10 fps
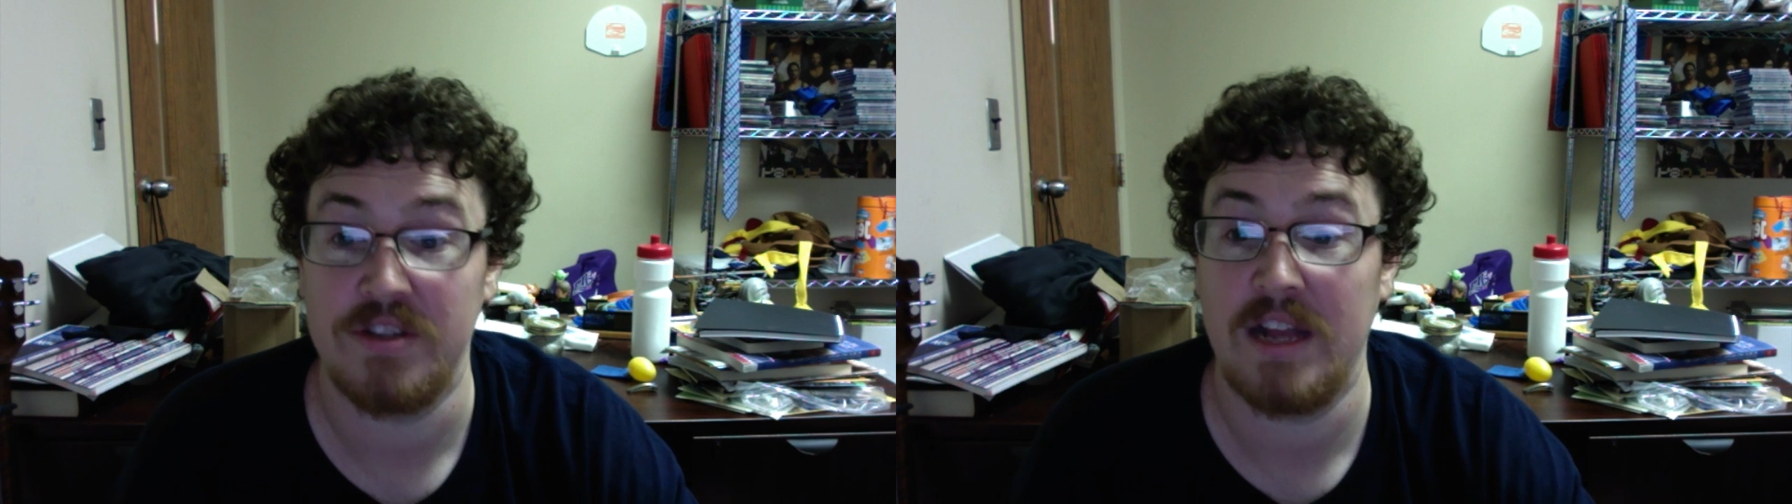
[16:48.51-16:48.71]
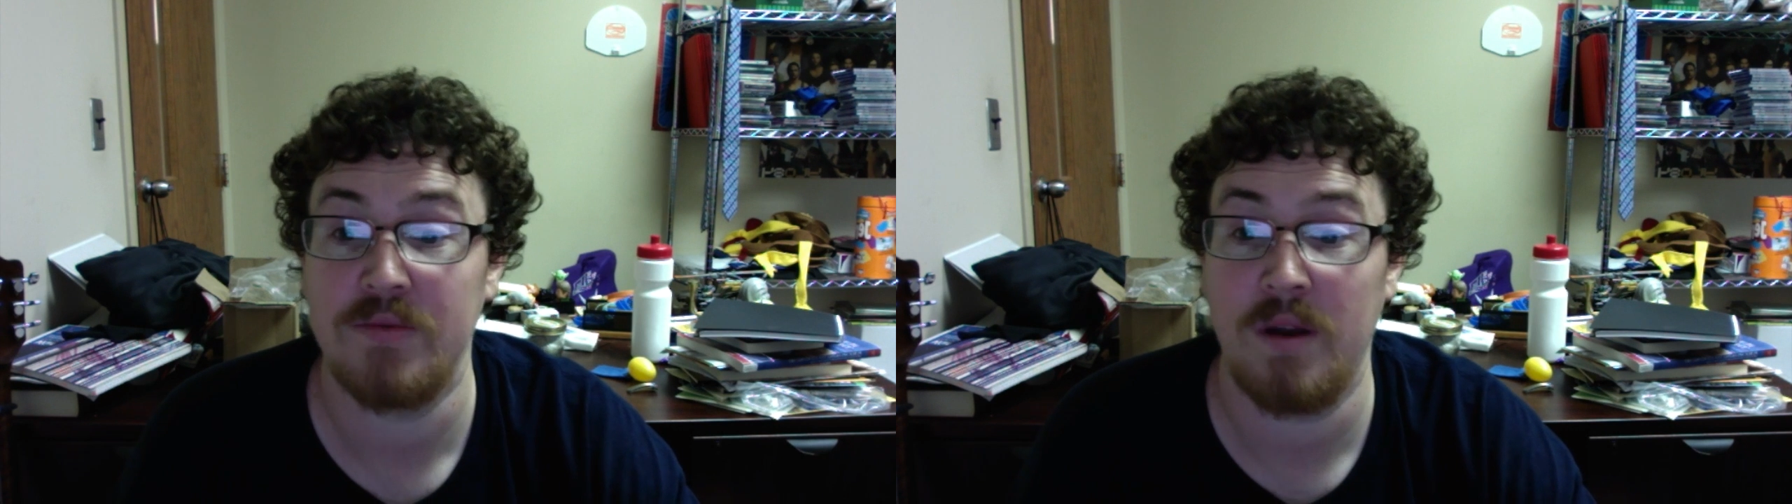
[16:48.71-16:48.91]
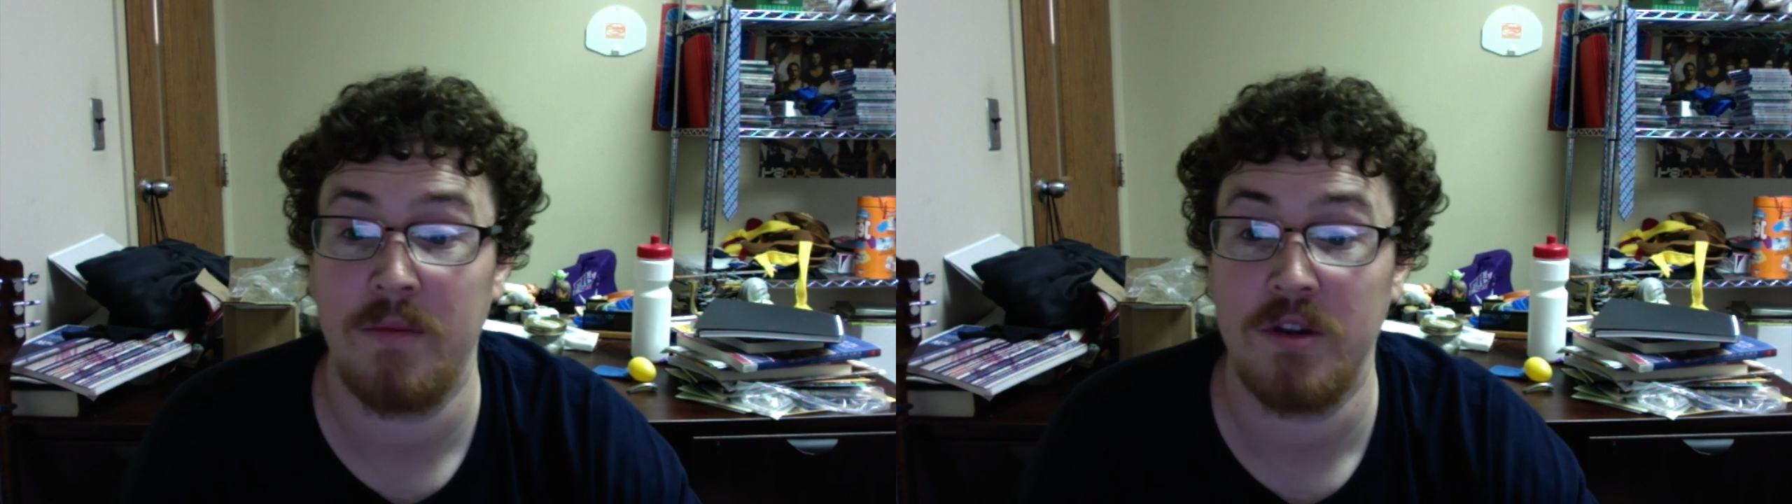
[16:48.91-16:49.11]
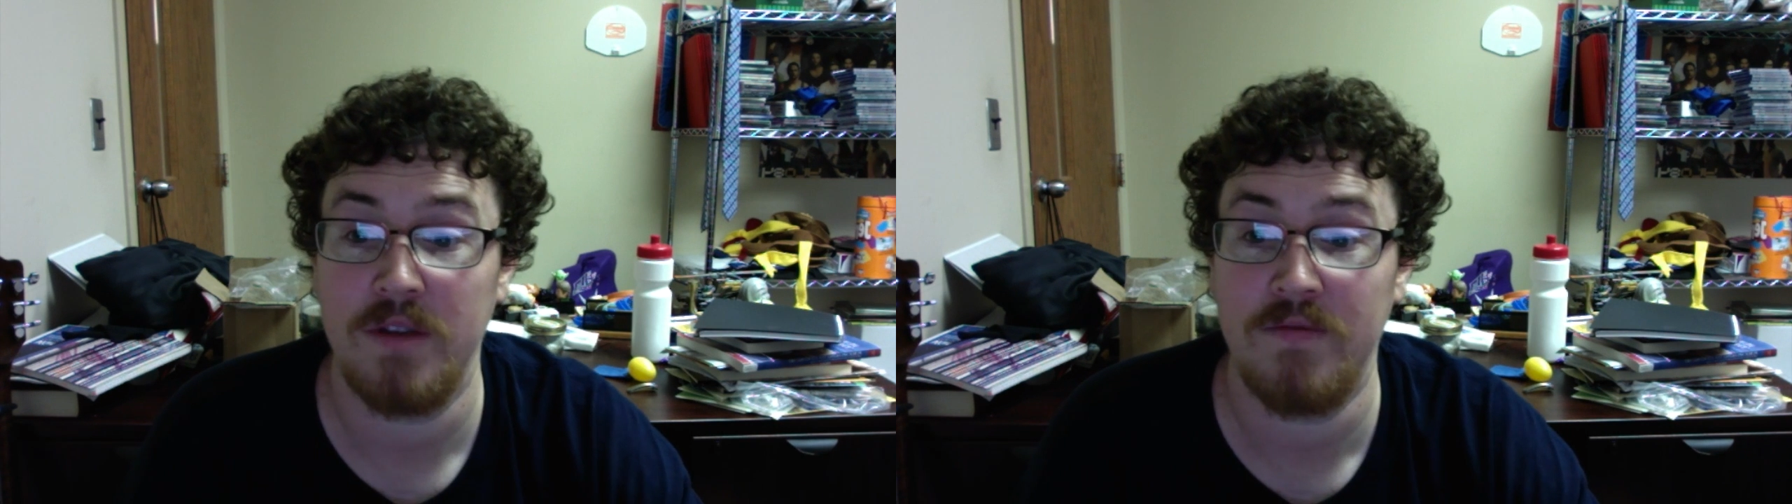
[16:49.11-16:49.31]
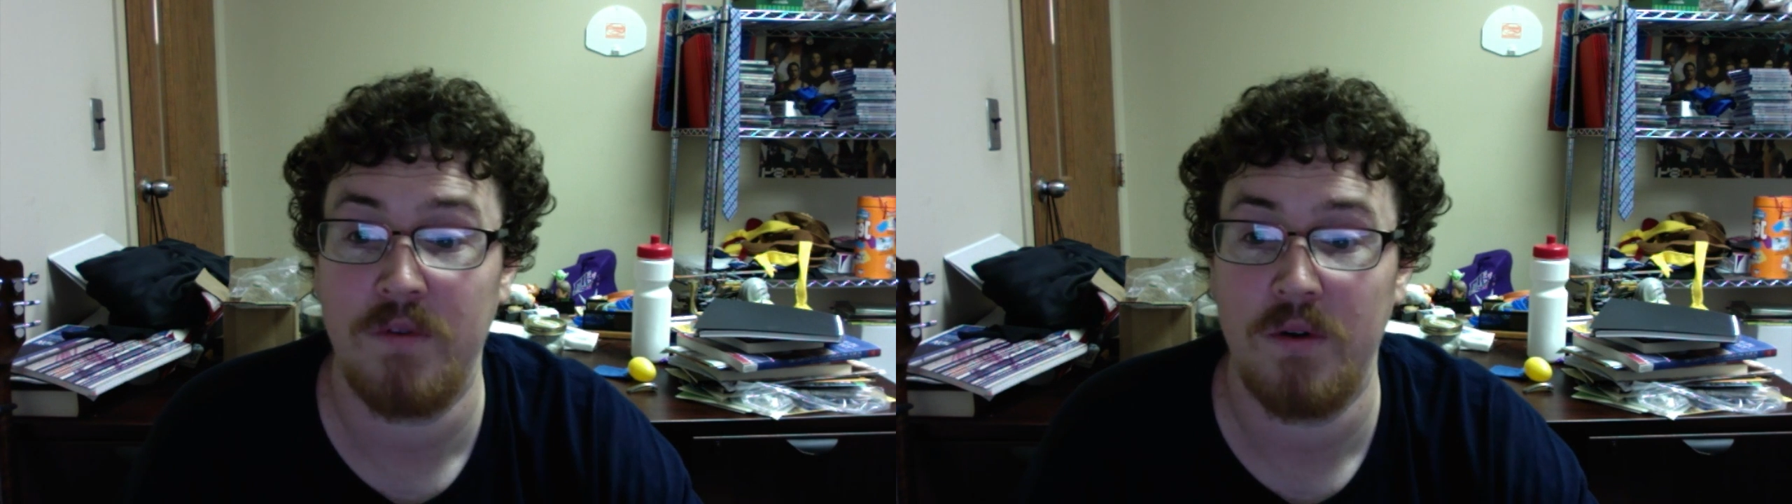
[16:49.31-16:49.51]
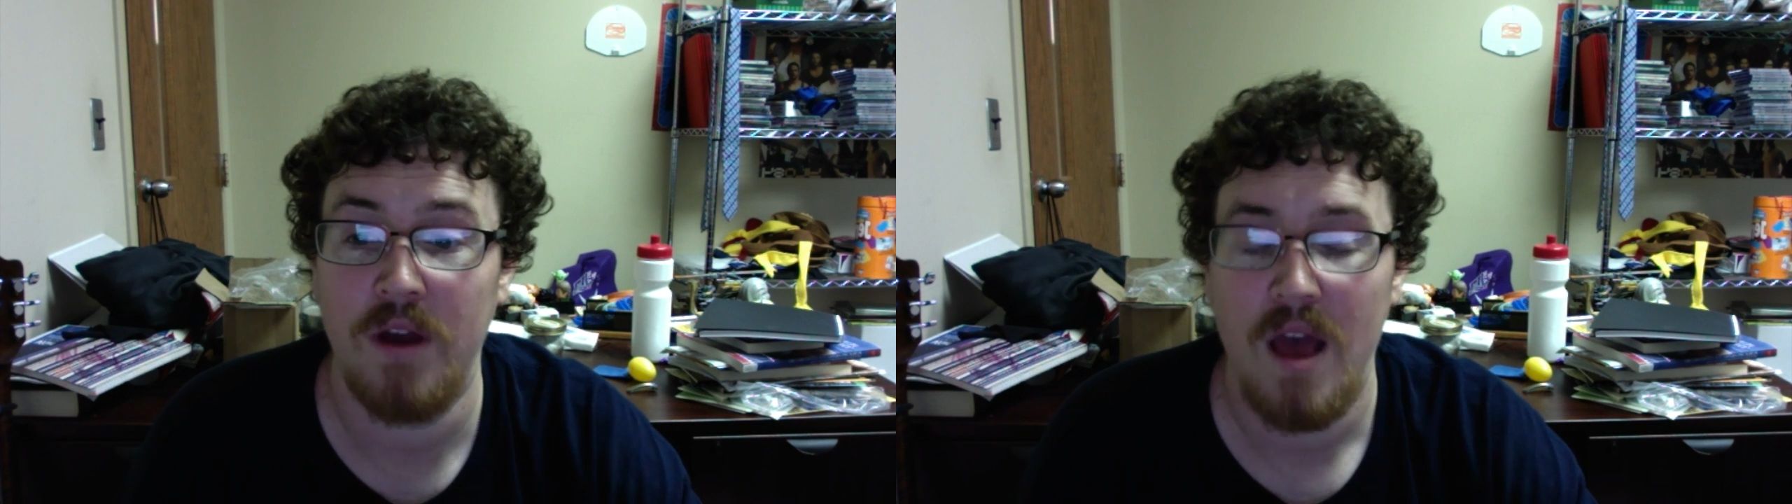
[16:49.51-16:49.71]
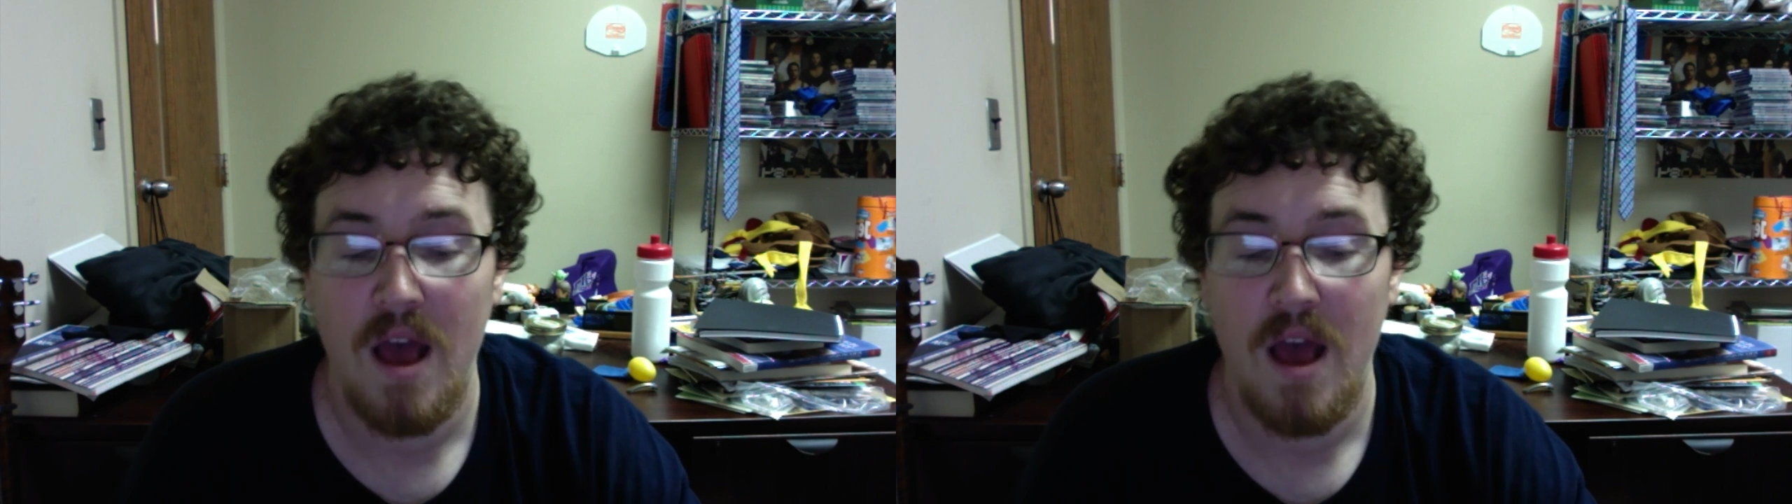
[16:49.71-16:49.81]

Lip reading: That's what I'm looking for.